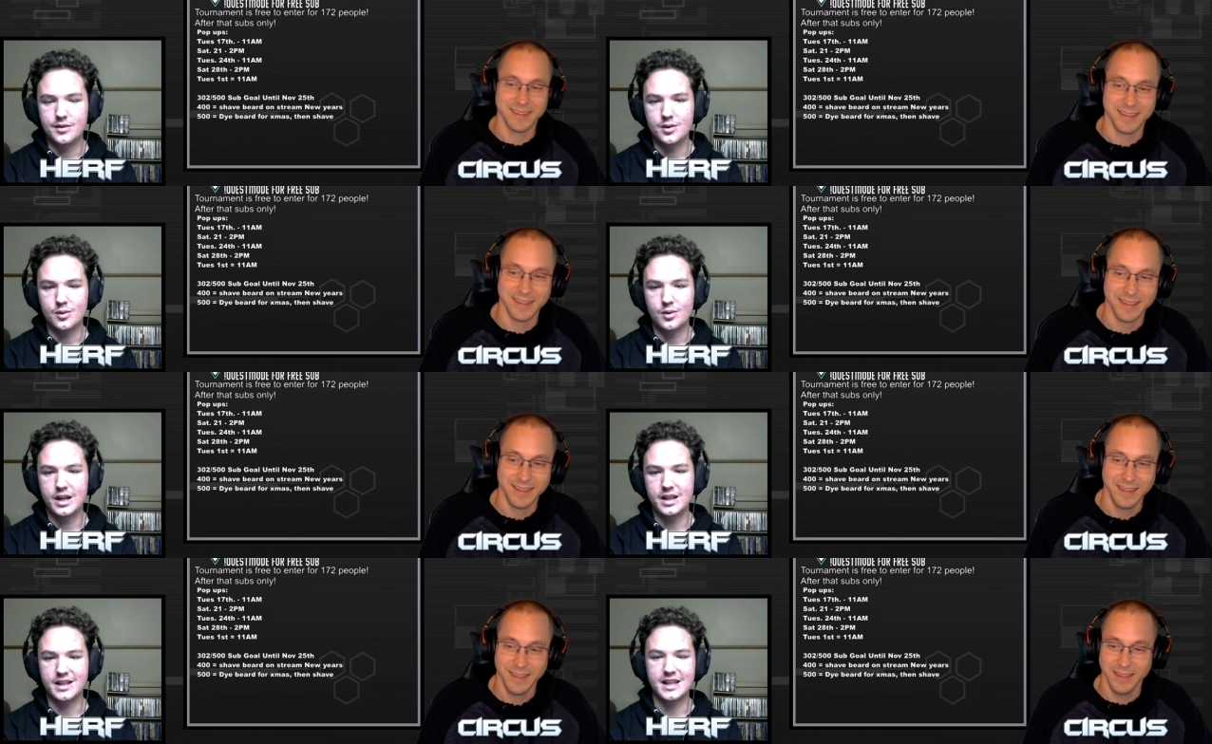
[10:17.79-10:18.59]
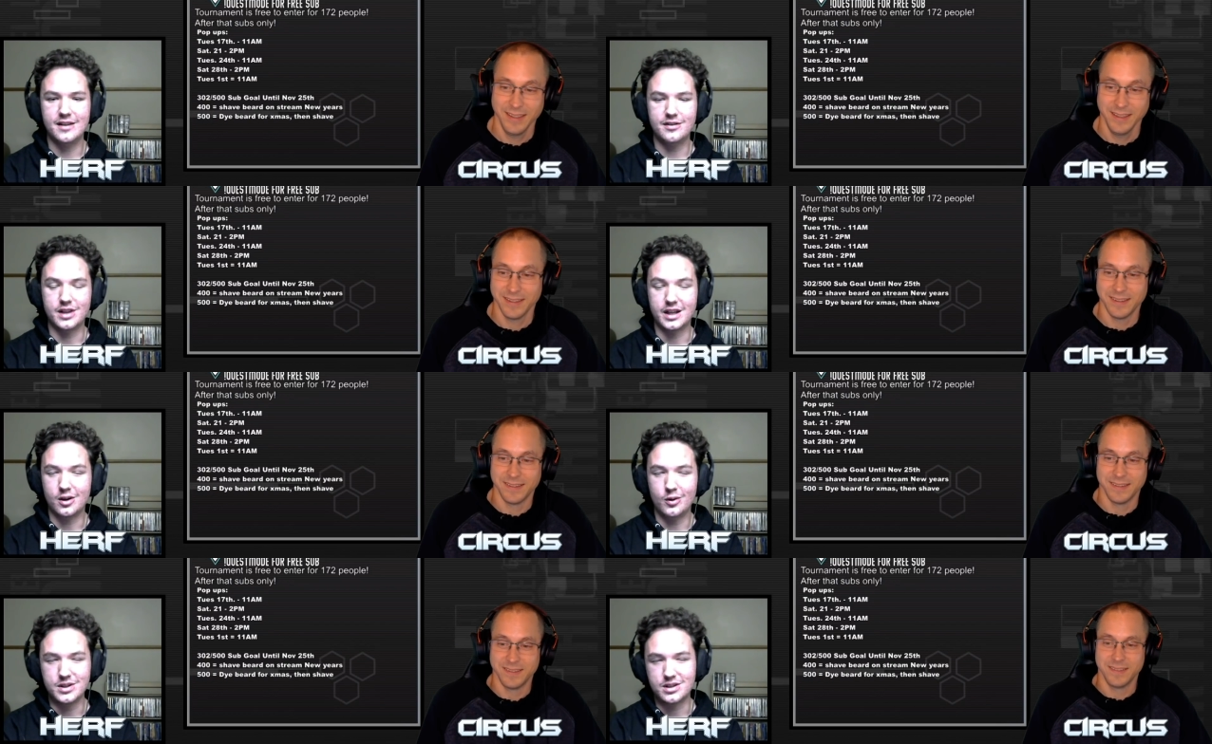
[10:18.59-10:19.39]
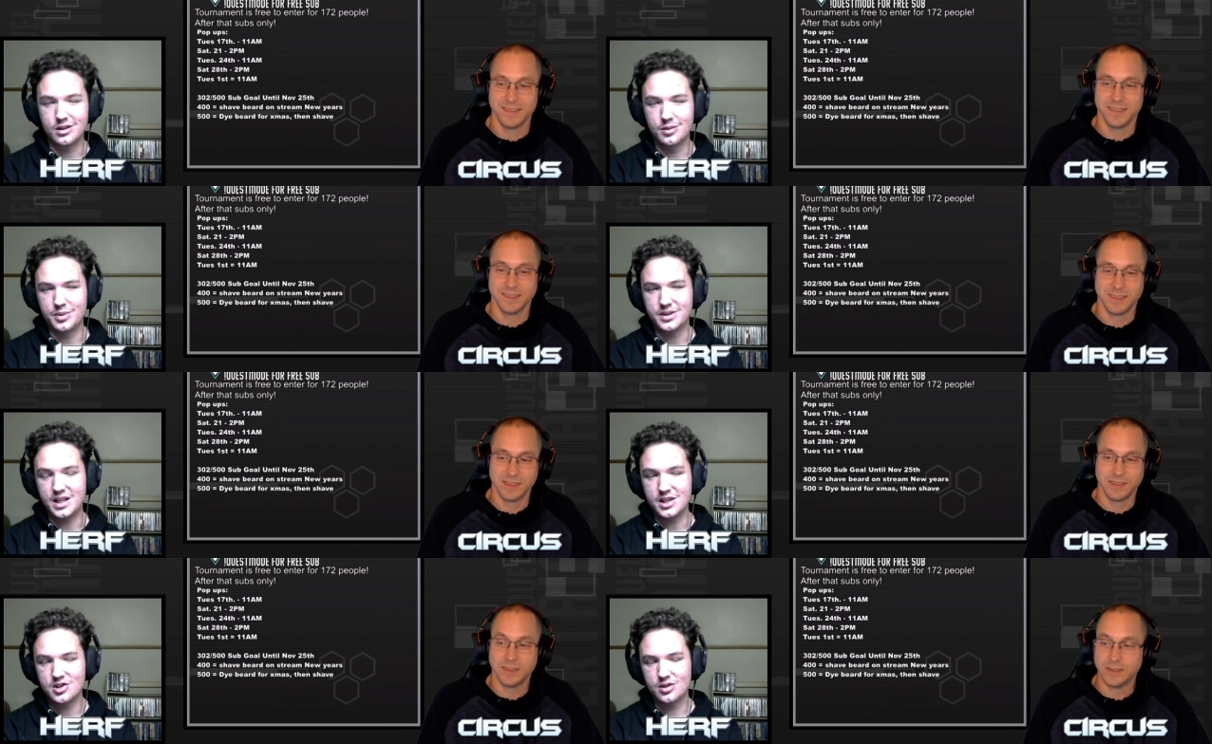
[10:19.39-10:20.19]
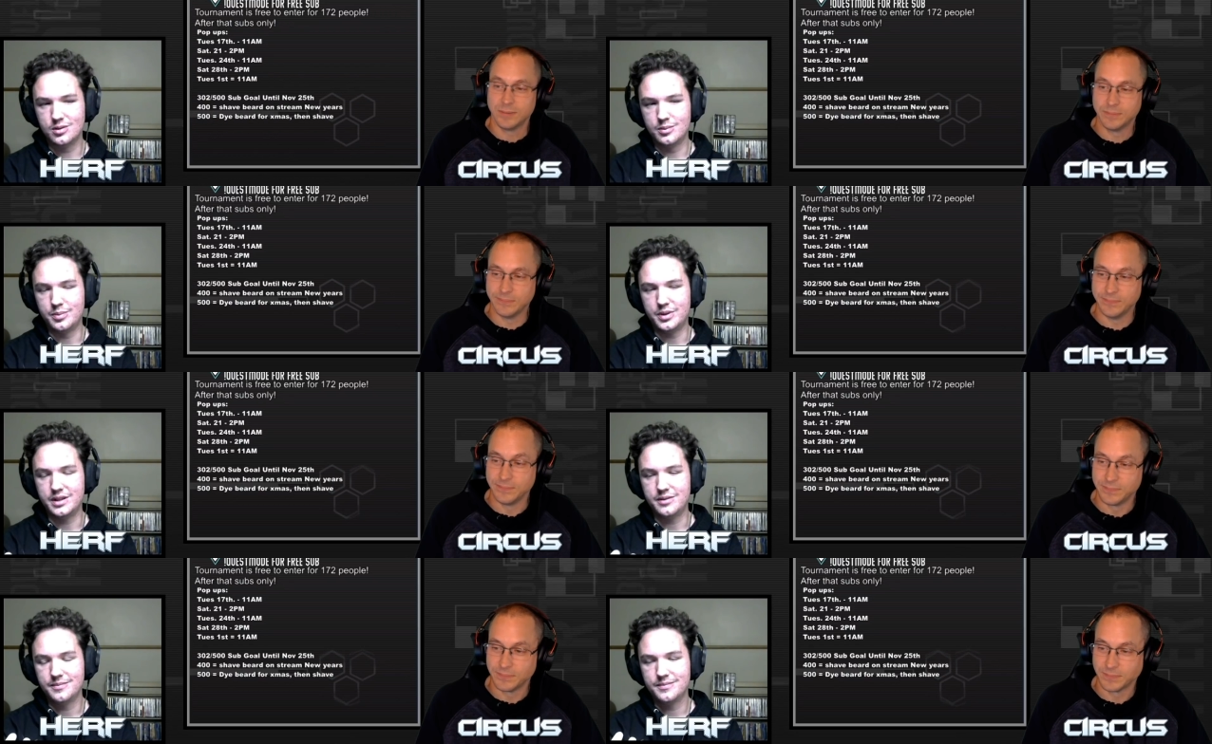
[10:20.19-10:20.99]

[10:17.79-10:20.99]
Speaker 1: right? Like they have like always good potential, but